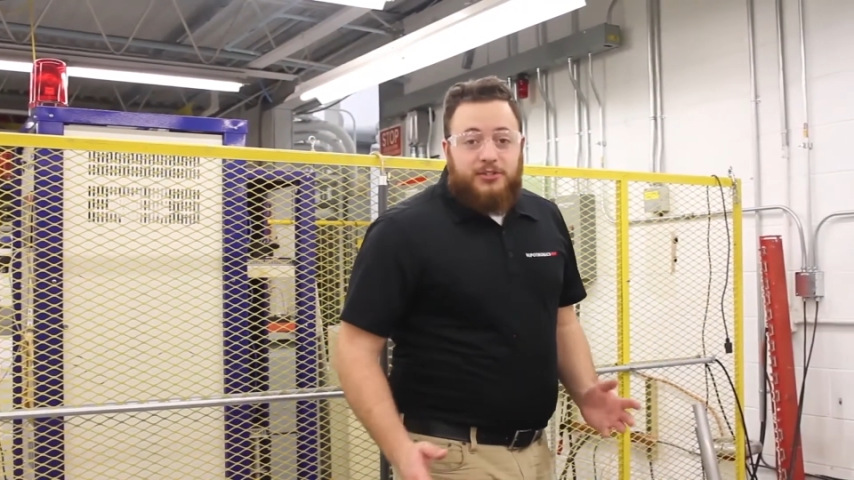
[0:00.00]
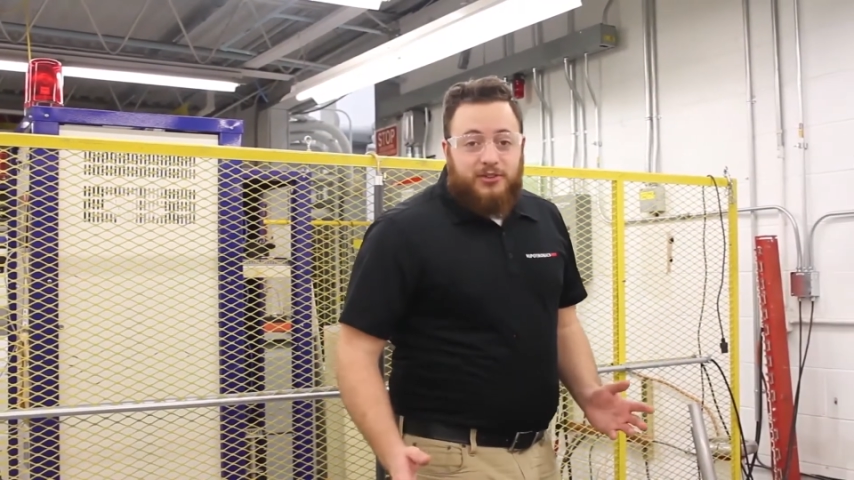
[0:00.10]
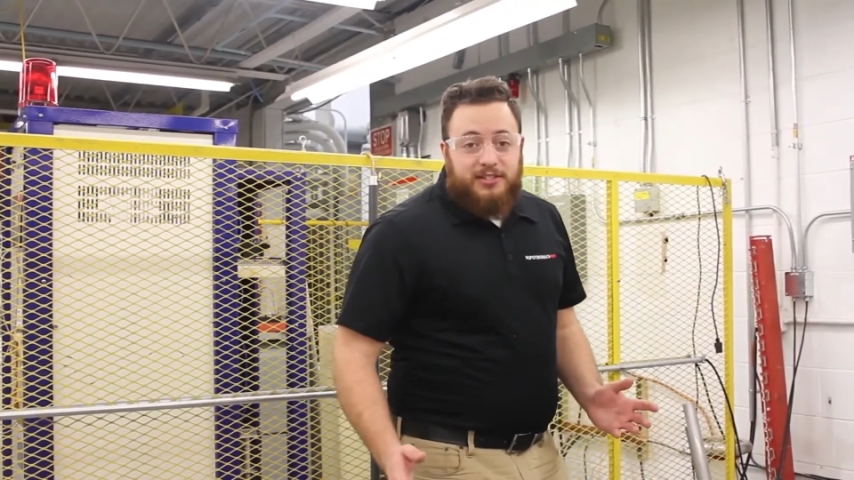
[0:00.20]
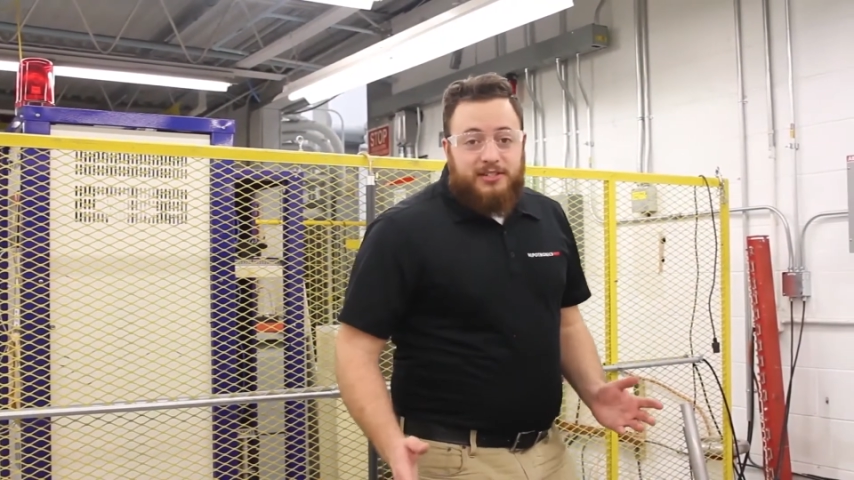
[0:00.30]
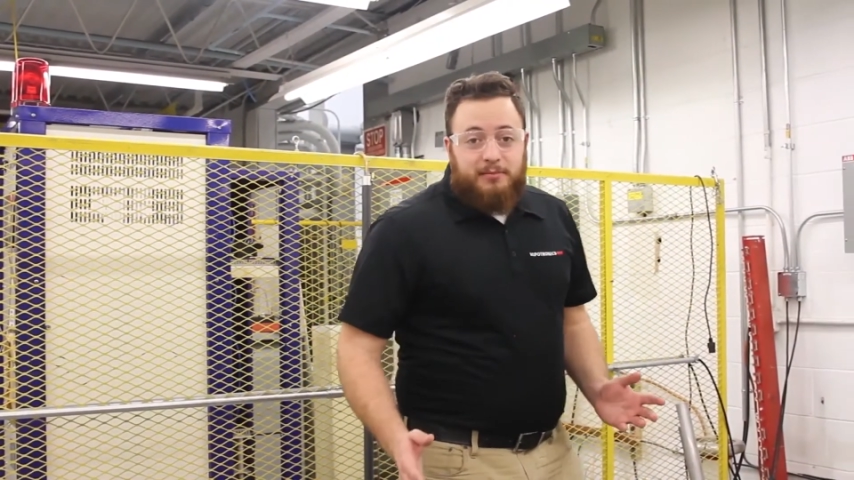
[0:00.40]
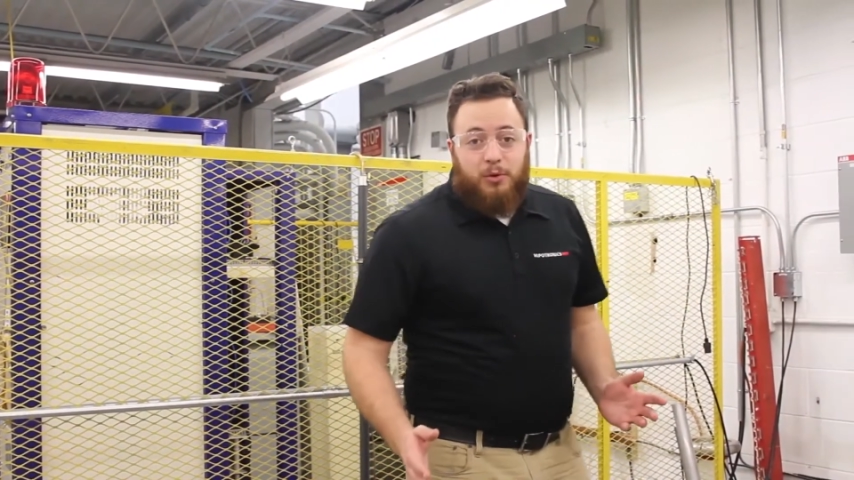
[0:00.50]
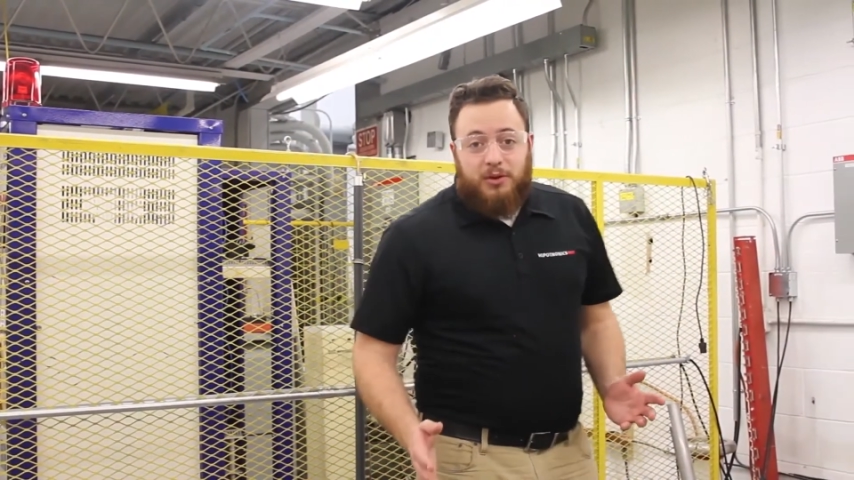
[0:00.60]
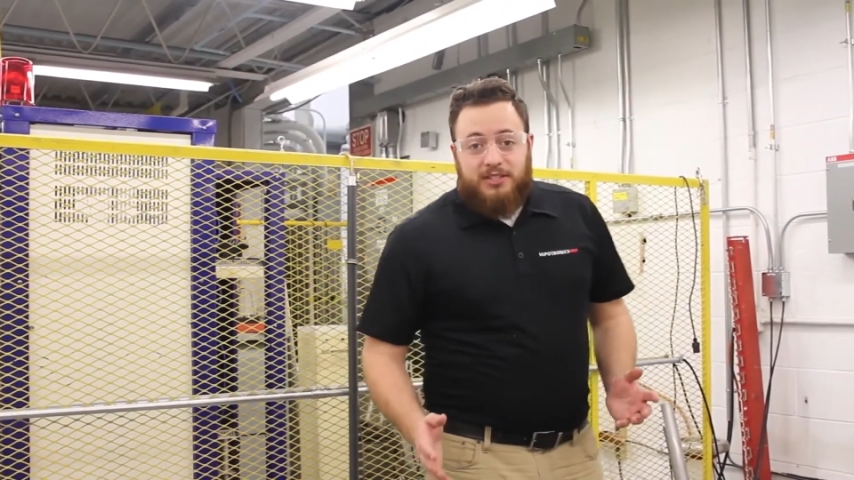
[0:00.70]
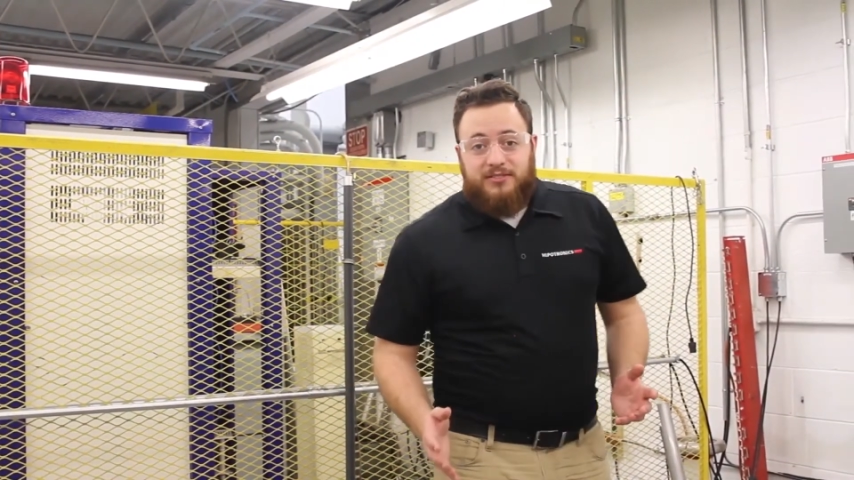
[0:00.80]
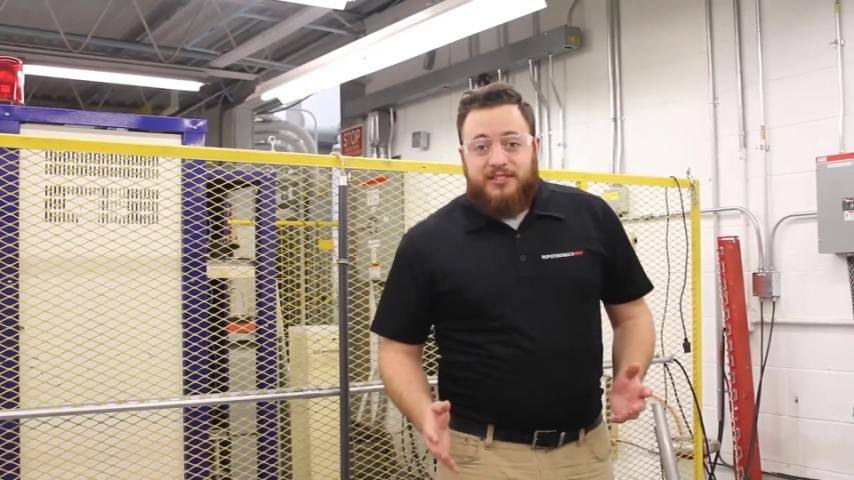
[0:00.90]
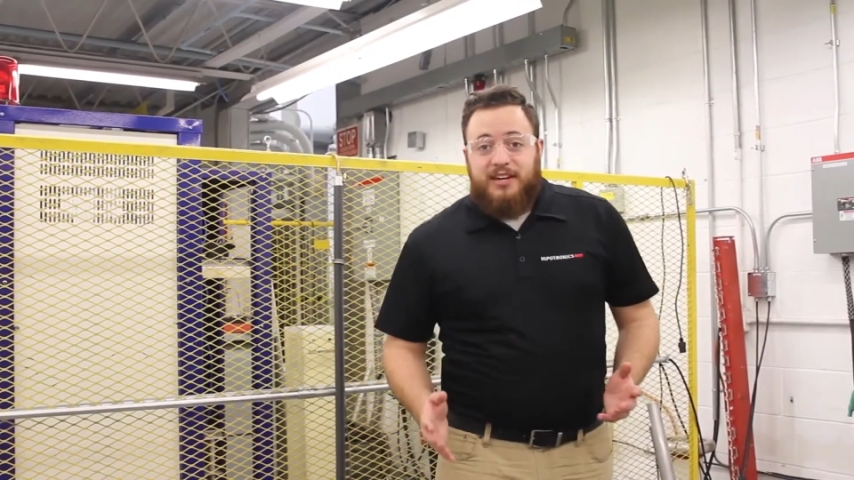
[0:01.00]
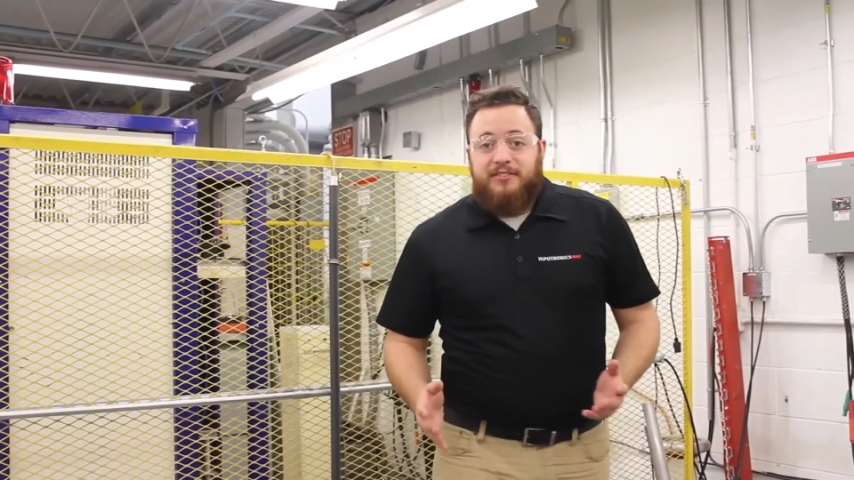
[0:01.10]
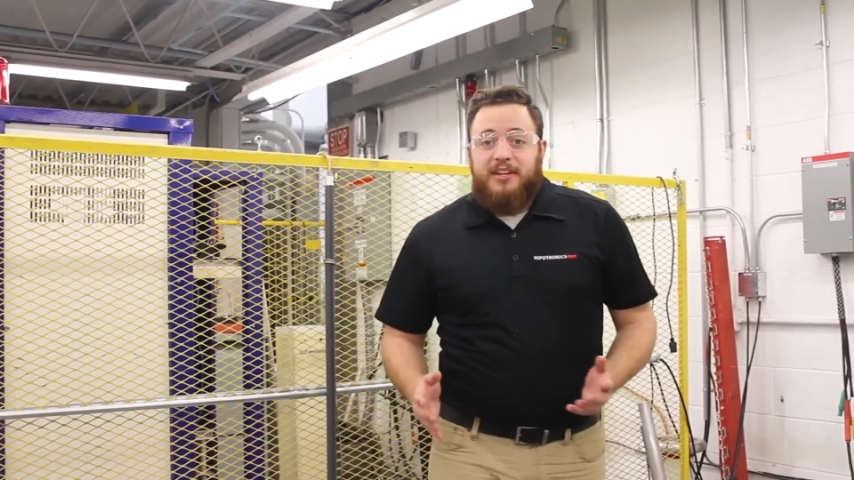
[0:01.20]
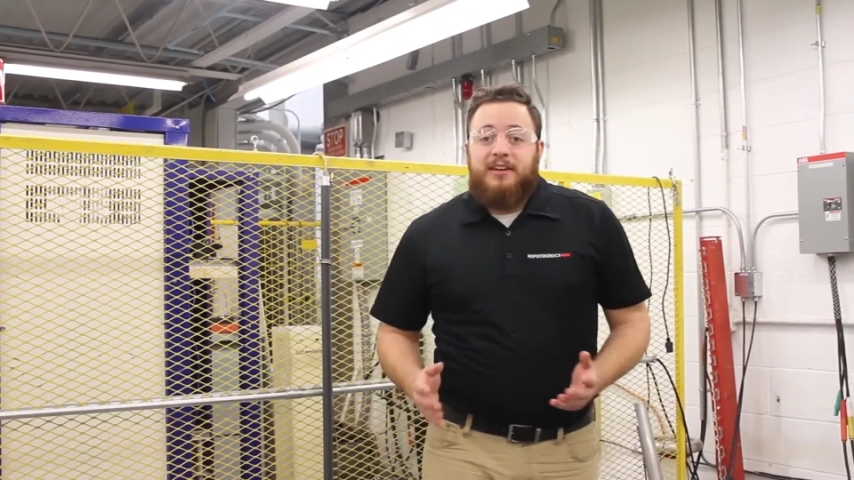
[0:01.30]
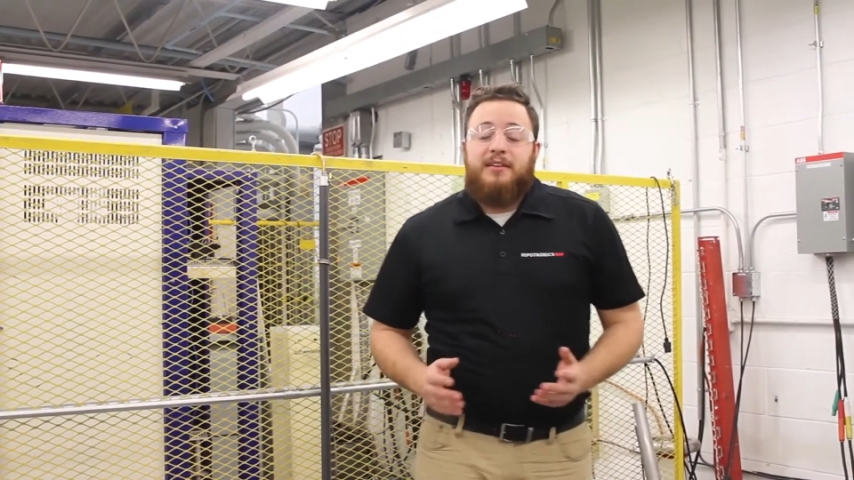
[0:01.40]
stress the importance of safety.